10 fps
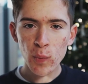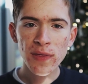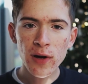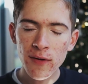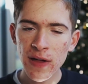
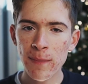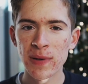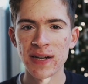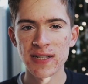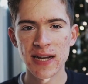with all of that
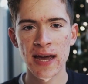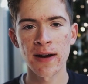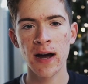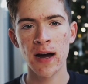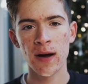being
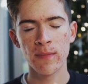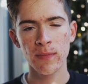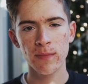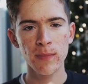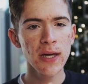said,
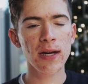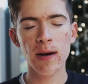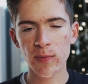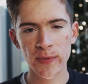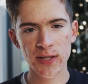me a
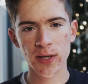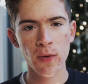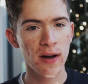couple months ago,